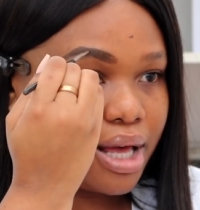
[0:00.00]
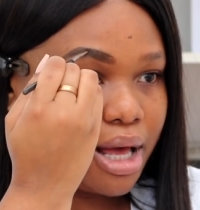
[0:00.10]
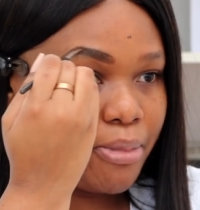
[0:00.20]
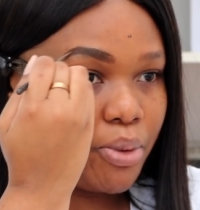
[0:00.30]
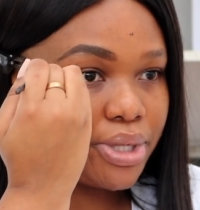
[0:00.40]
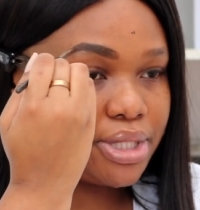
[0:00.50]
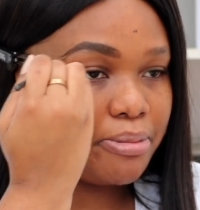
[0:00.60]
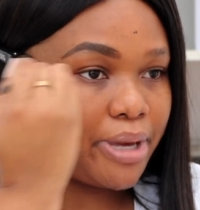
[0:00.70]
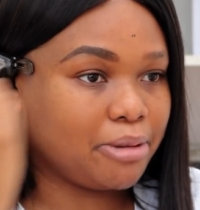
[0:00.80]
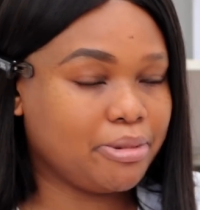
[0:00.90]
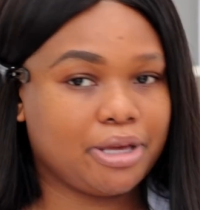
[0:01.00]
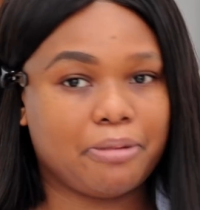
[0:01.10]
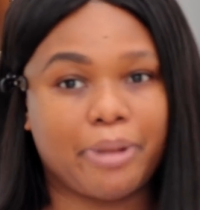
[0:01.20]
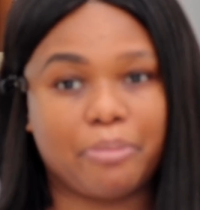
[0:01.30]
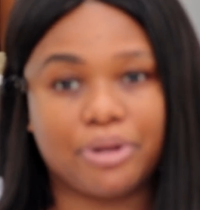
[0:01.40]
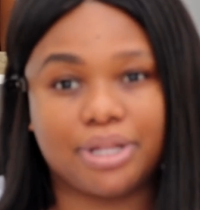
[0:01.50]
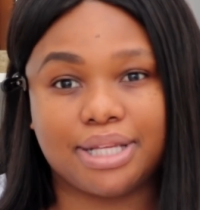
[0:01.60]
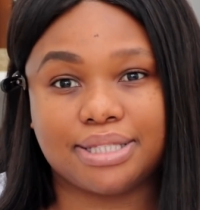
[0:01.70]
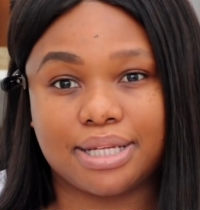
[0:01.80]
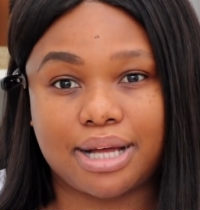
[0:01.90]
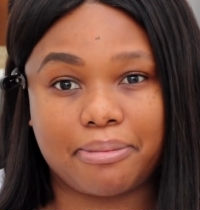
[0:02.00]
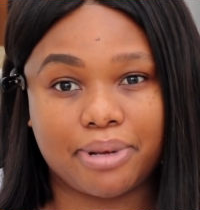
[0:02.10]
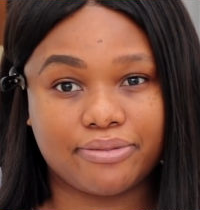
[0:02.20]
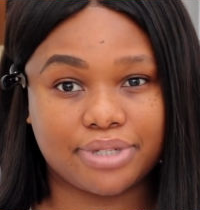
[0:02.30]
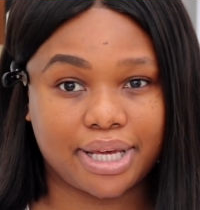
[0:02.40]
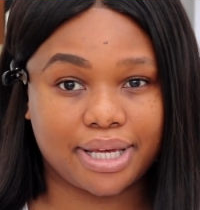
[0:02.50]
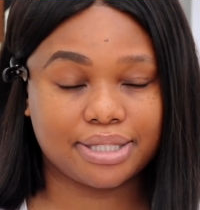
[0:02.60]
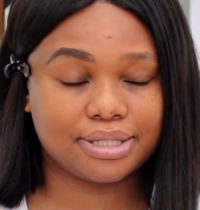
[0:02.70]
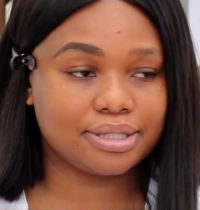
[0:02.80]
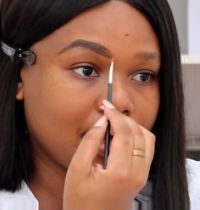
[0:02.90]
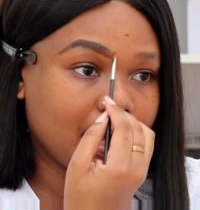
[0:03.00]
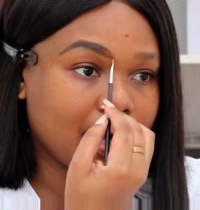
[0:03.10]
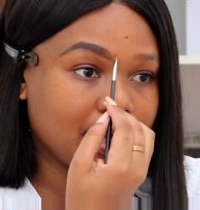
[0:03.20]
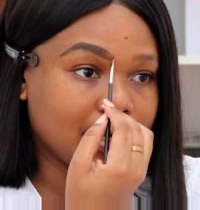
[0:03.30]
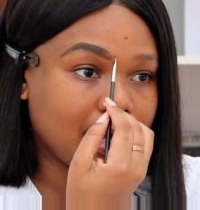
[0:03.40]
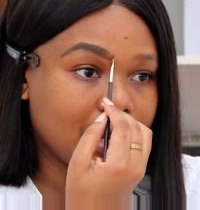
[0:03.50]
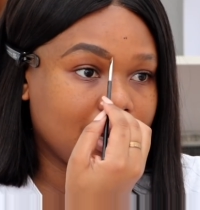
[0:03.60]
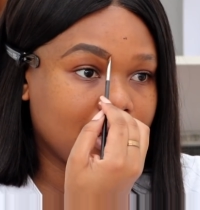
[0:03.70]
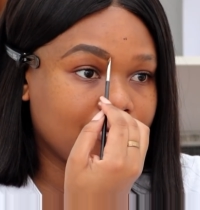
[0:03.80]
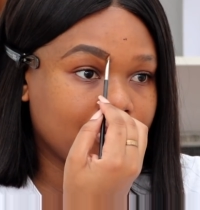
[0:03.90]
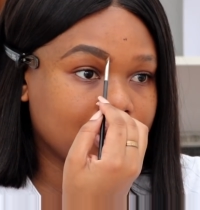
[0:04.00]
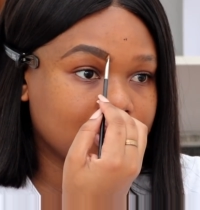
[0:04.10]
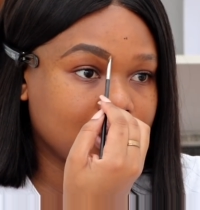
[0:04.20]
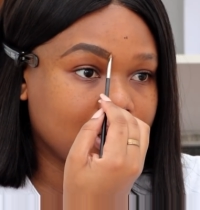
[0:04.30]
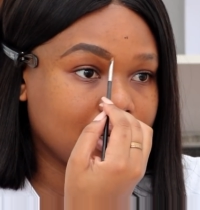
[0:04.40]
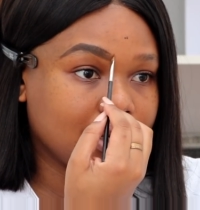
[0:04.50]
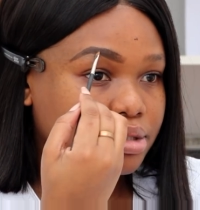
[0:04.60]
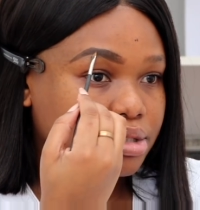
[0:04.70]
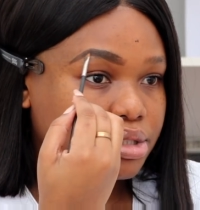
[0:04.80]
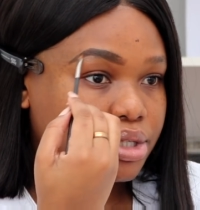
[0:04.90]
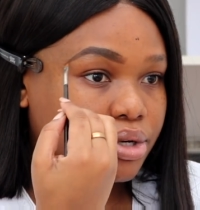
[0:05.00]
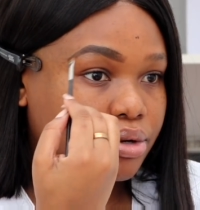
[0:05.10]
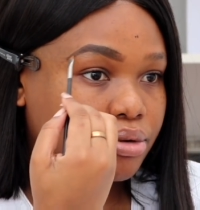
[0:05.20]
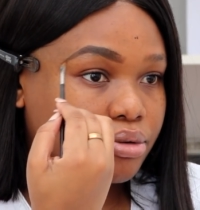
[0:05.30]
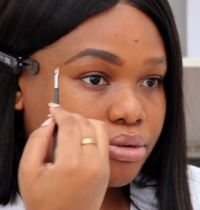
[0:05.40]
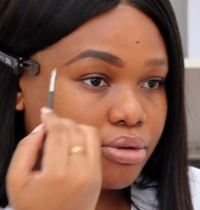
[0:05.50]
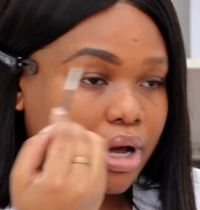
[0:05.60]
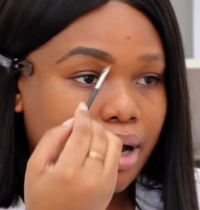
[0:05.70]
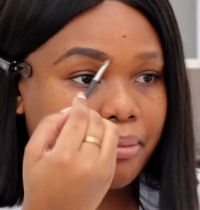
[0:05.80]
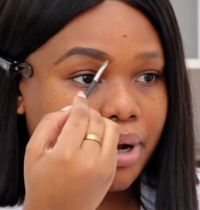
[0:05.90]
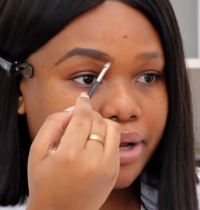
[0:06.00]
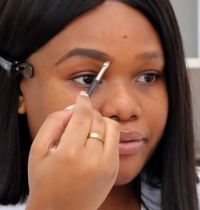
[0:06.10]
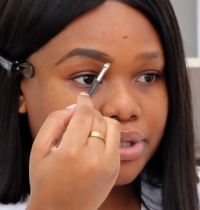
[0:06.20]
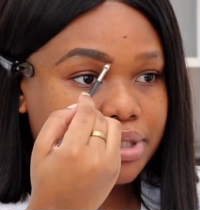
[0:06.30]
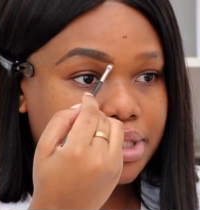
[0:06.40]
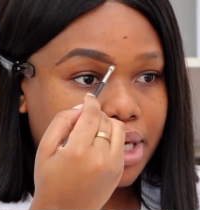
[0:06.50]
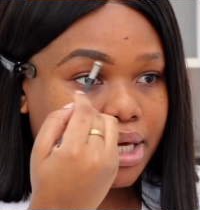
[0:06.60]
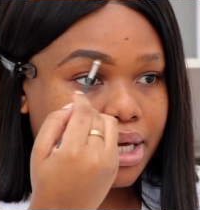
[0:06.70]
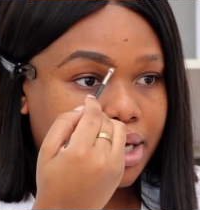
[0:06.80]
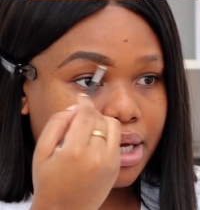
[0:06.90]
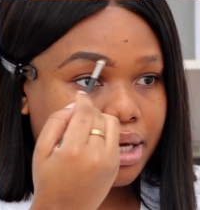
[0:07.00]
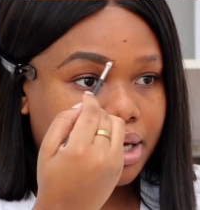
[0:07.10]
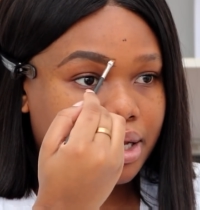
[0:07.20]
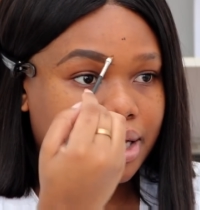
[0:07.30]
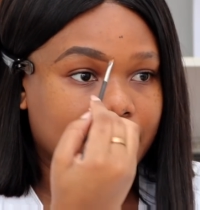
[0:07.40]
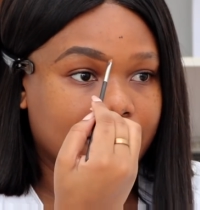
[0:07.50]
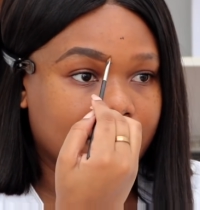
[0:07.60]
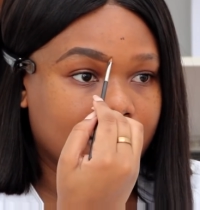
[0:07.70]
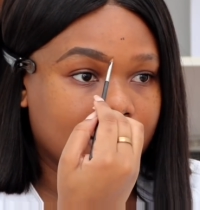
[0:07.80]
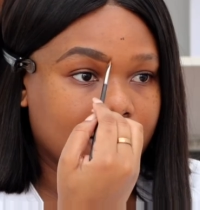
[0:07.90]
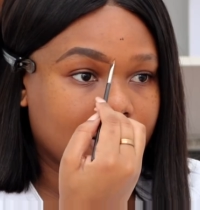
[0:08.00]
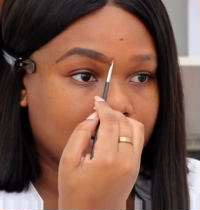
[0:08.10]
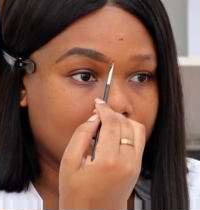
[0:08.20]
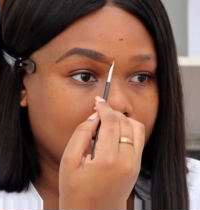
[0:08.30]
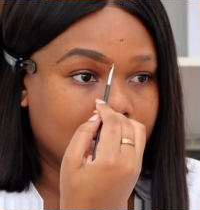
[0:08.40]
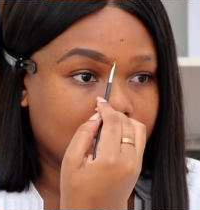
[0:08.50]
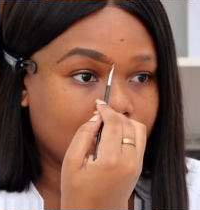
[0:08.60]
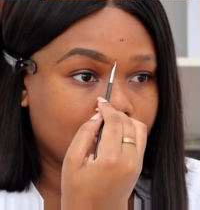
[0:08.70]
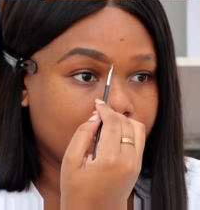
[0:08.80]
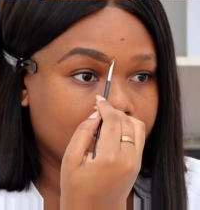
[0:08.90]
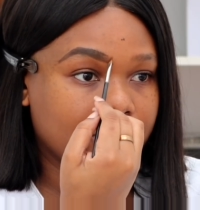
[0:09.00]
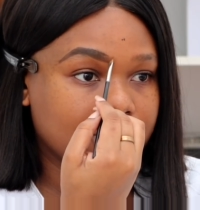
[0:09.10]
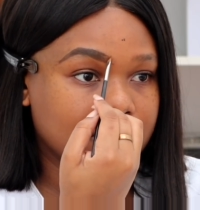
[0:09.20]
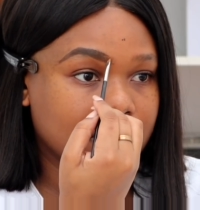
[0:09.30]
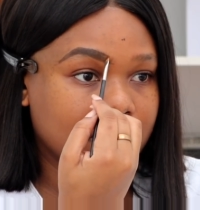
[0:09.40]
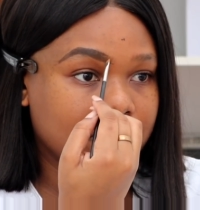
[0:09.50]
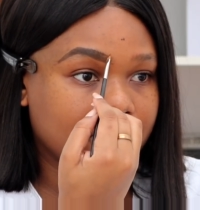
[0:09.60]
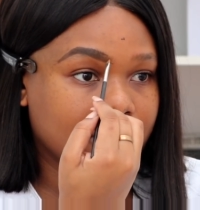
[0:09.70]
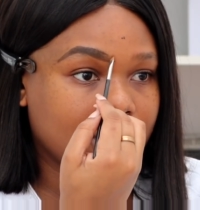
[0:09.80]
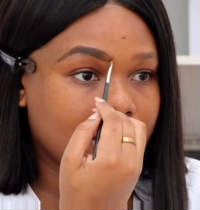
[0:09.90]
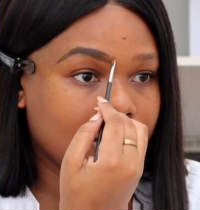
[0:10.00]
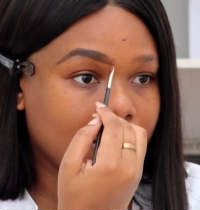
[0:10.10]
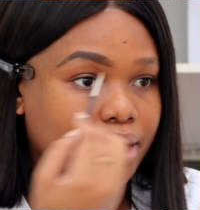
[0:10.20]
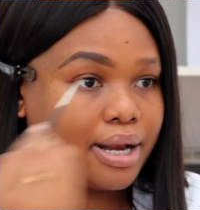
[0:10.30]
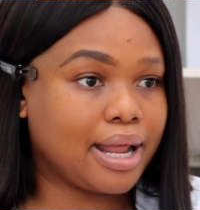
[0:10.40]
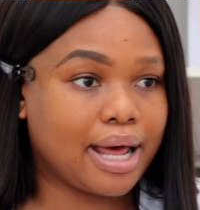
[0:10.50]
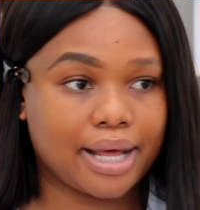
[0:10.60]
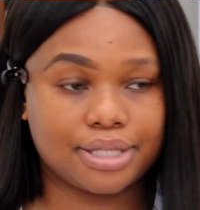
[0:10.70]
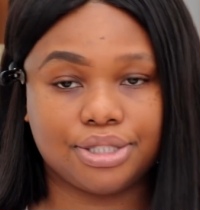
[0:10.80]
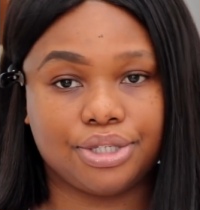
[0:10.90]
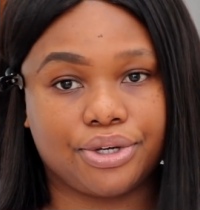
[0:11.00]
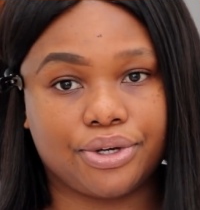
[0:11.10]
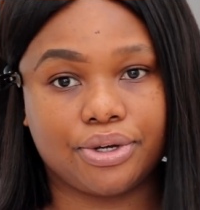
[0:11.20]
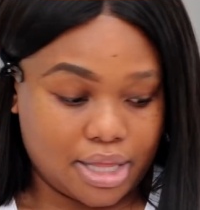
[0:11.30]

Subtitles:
I'm a winter baby. My birthday's in a couple of days and I love winter. So I'm not even saying like I'm over winter, but I can't lie to you.